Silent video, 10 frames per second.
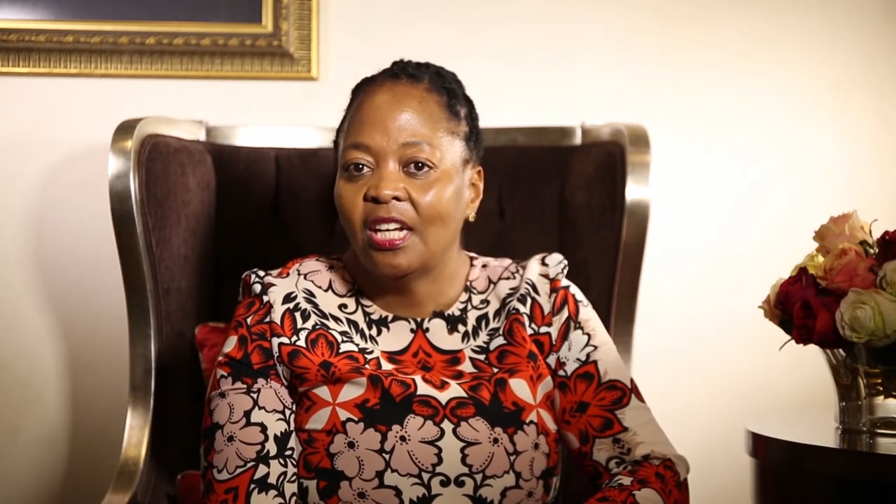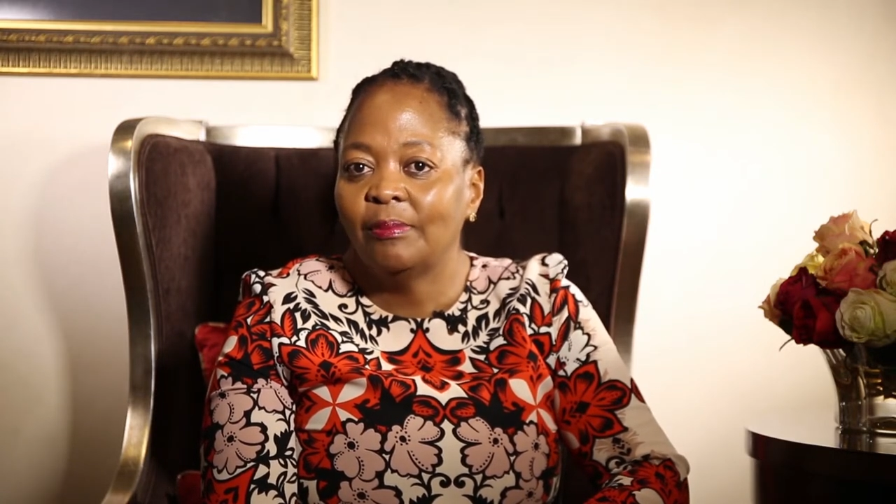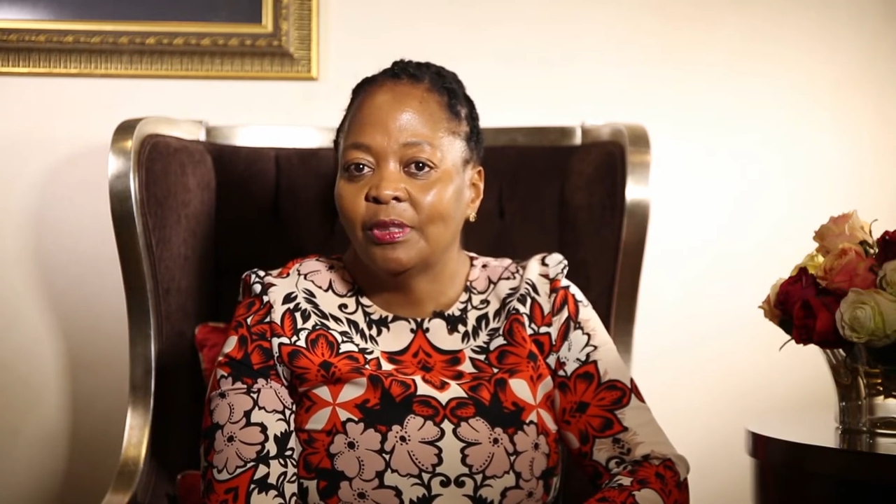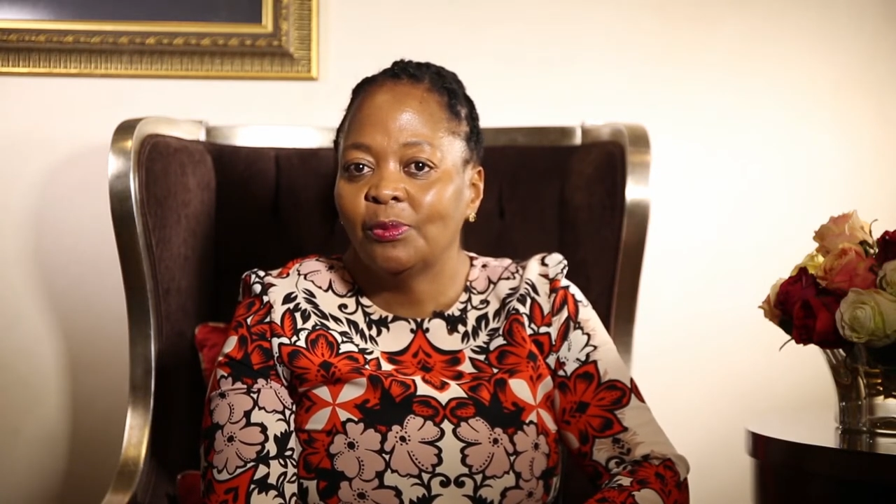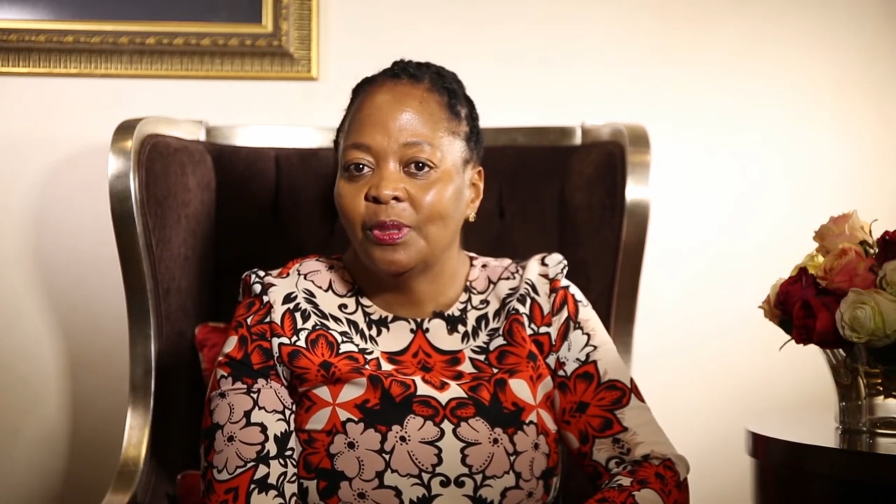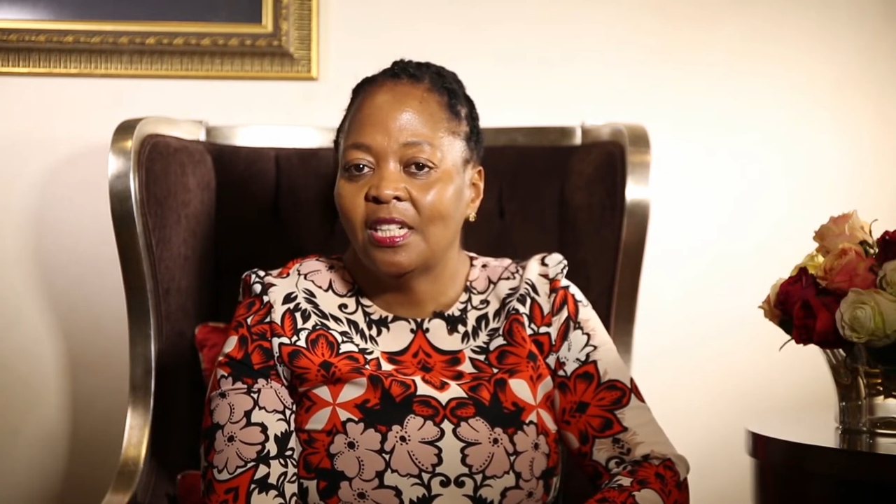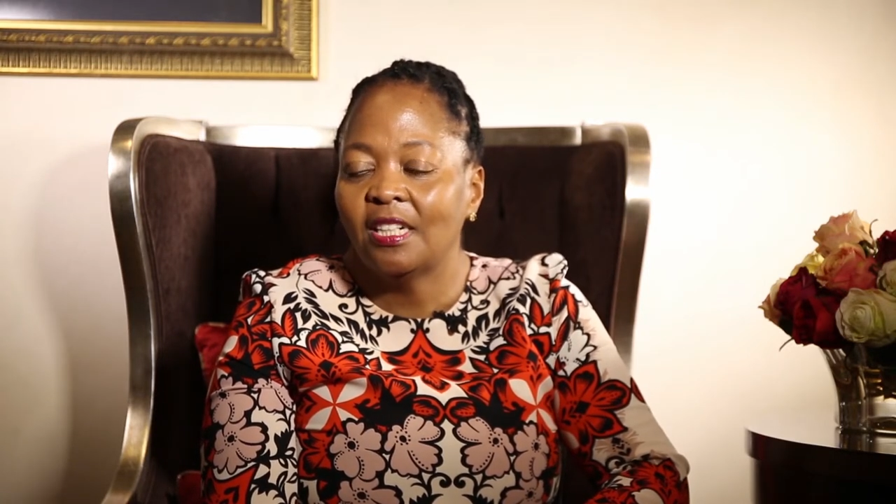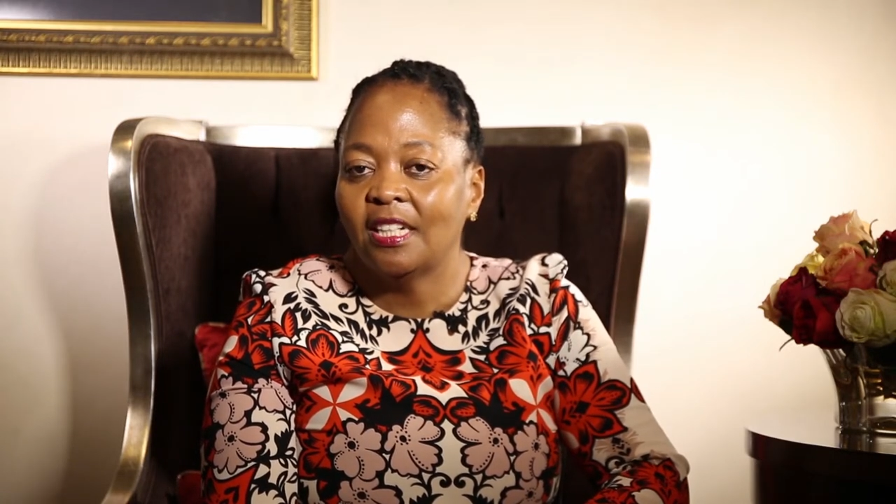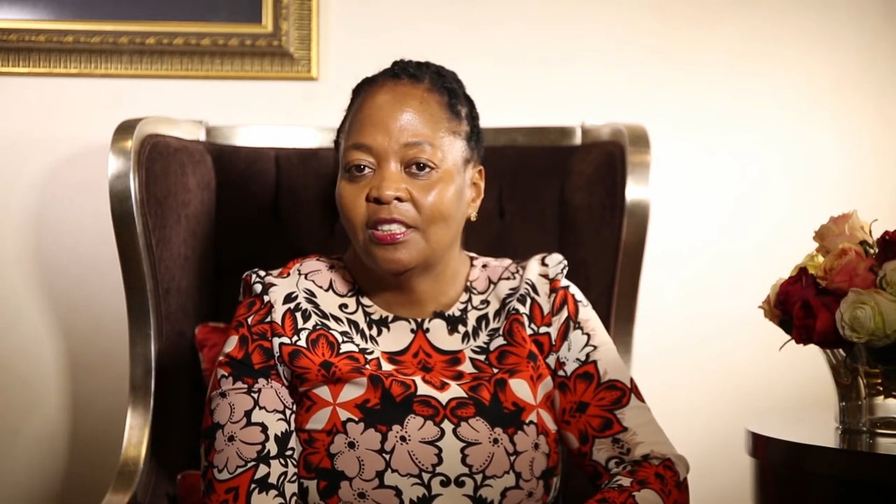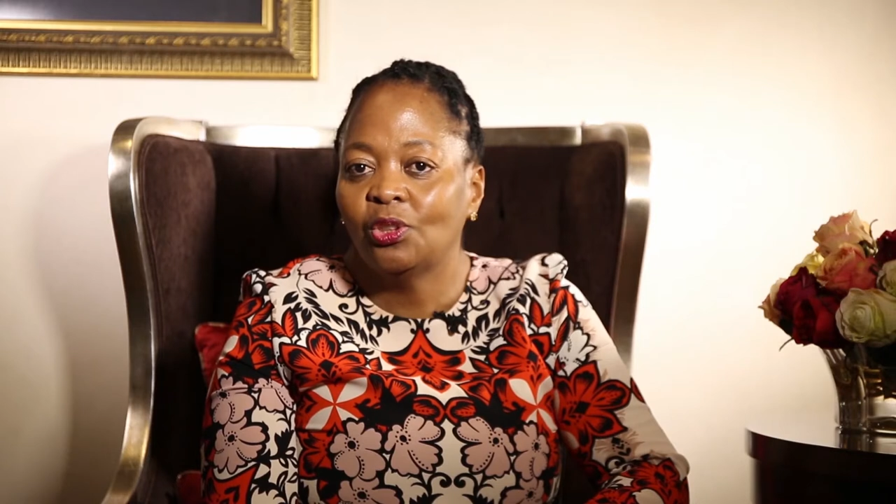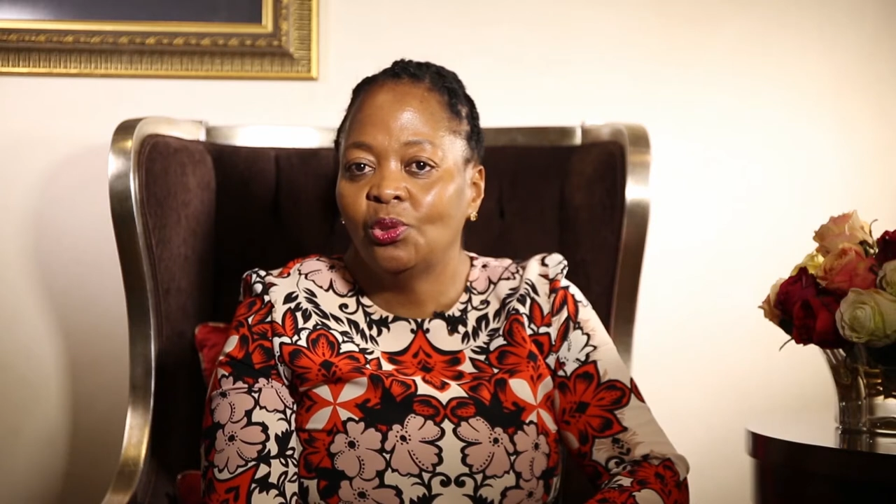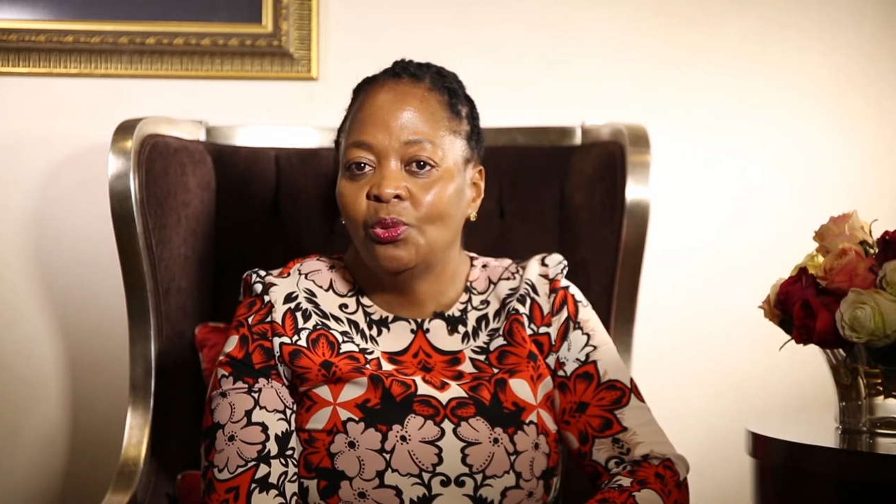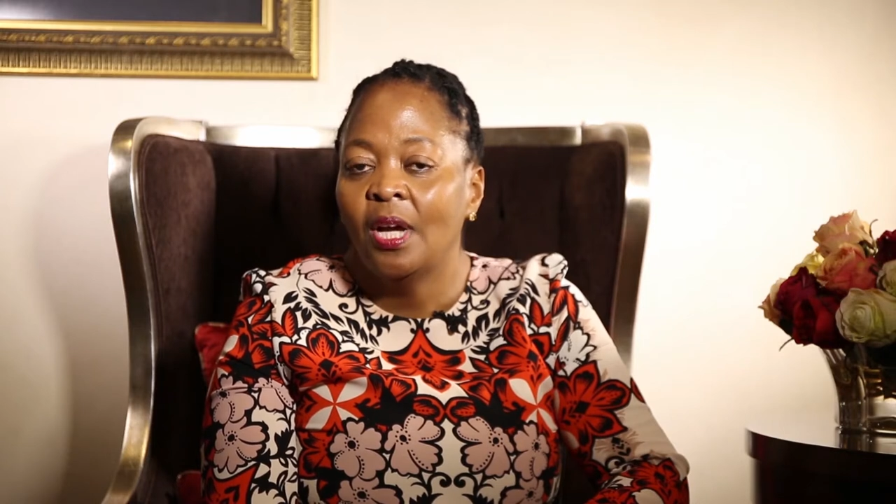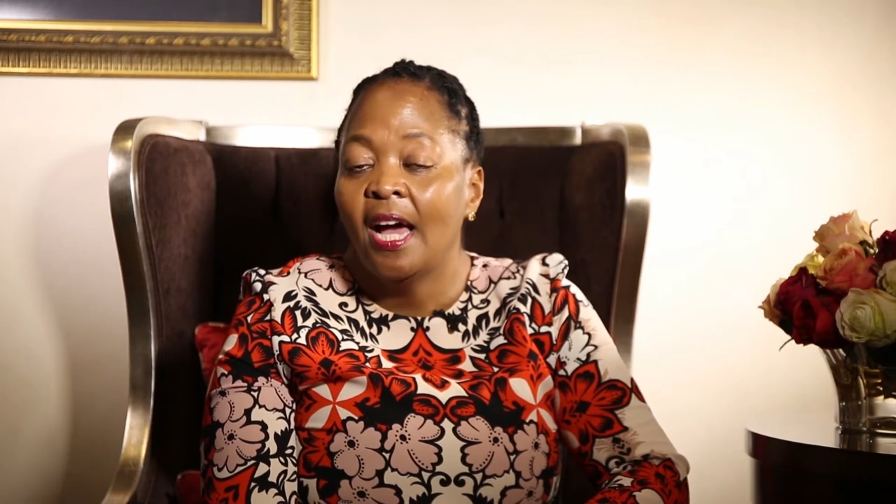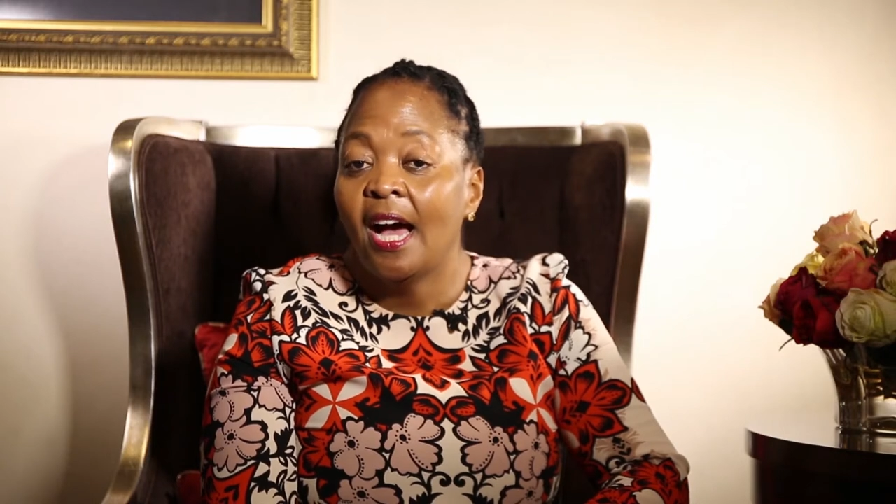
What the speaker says: comes with regards to